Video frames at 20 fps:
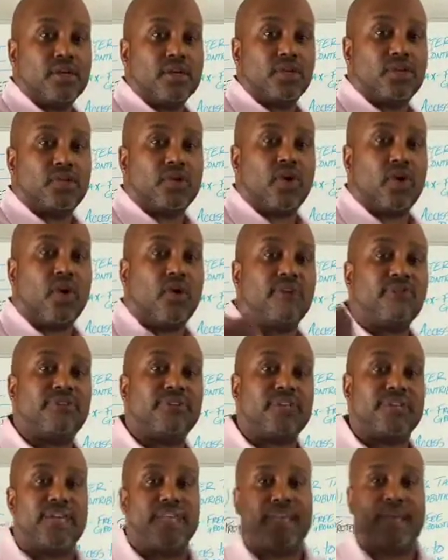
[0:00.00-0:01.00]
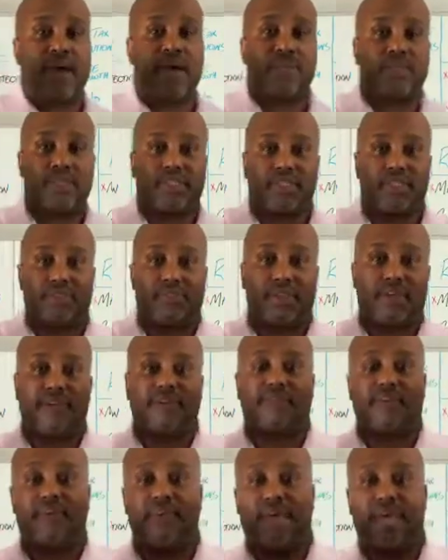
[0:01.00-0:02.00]
So hopefully that was some
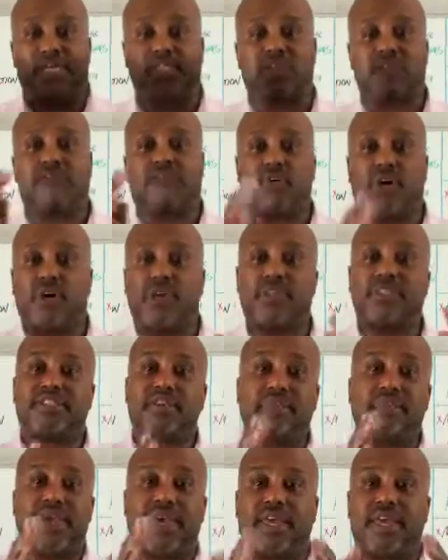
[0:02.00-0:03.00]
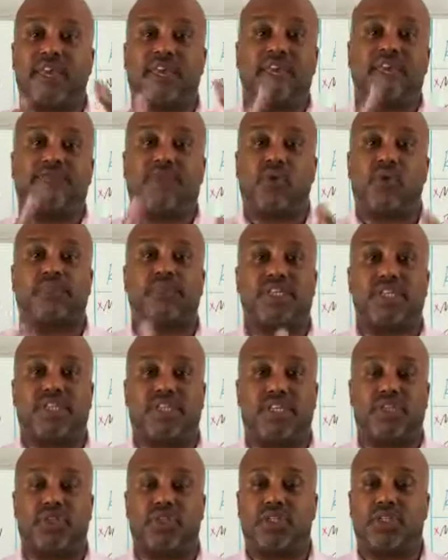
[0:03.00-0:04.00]
information for you to make an informed
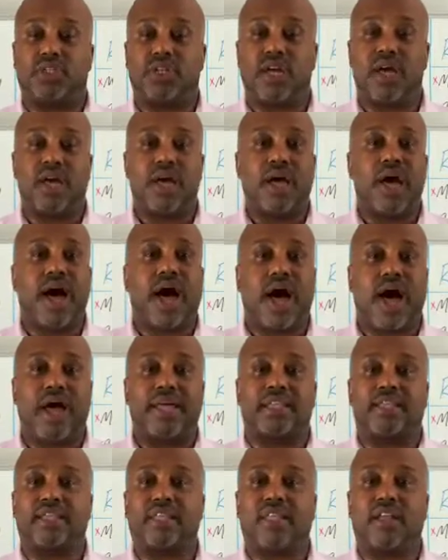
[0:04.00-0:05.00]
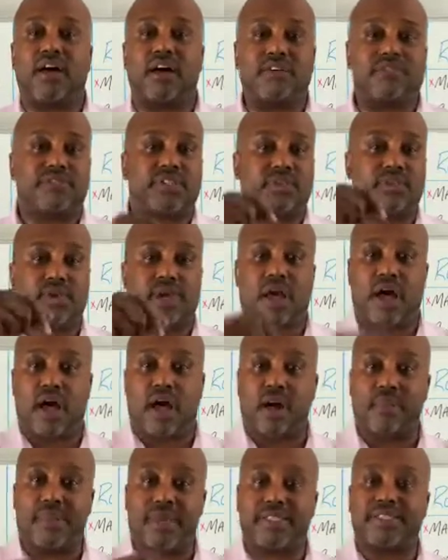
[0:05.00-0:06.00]
decision. I'd love some
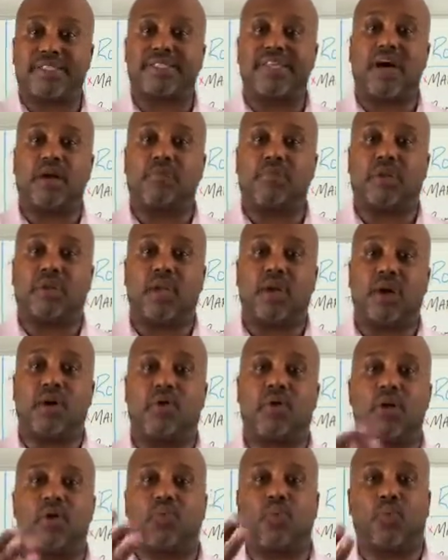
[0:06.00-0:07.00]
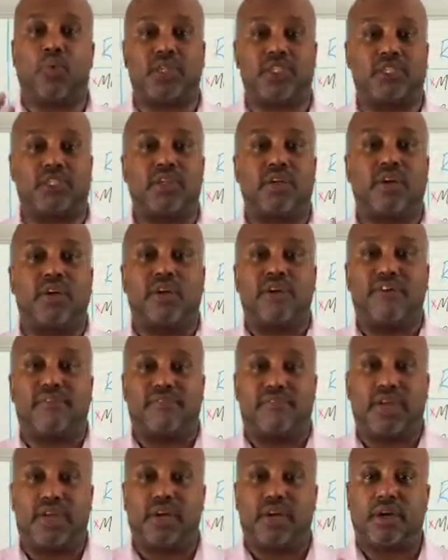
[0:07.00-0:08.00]
comments down below on which
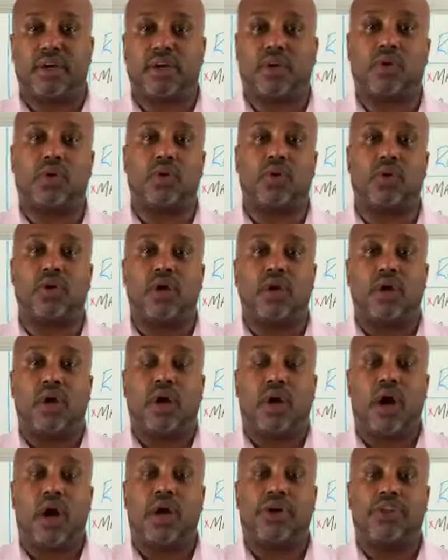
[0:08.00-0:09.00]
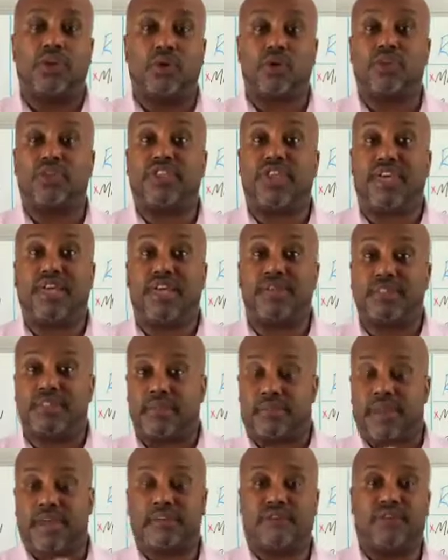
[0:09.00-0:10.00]
vehicle you think is the
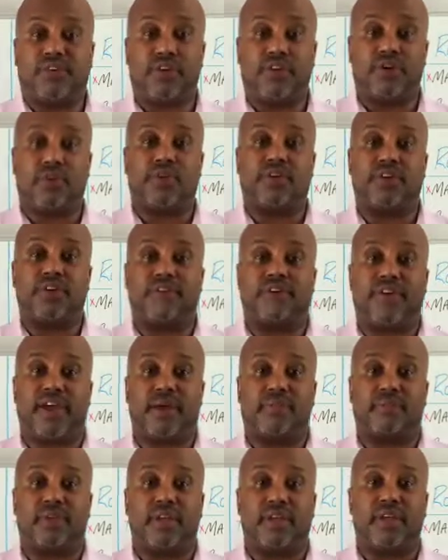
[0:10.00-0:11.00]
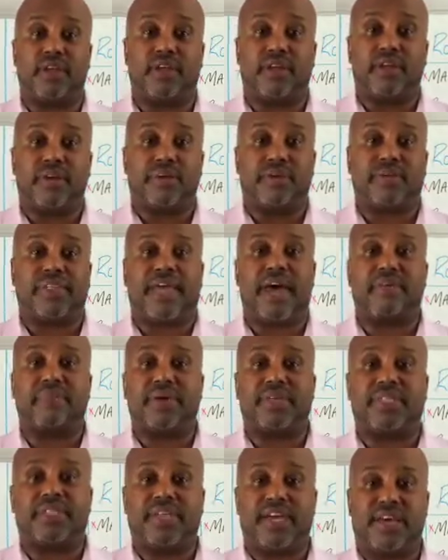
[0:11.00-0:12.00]
best for you and your family. With that
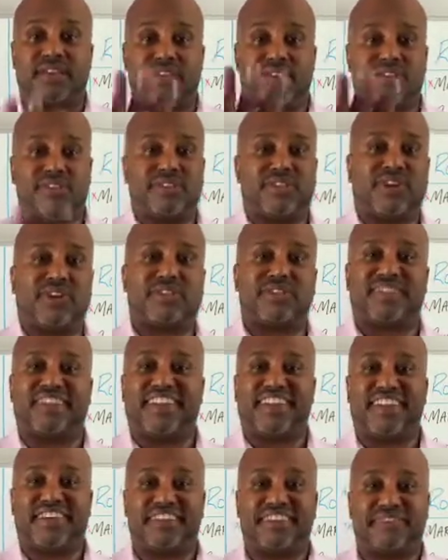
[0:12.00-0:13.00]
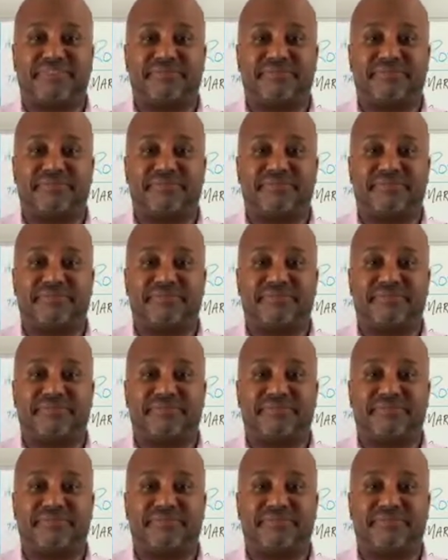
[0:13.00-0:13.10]
being said, talk to you later.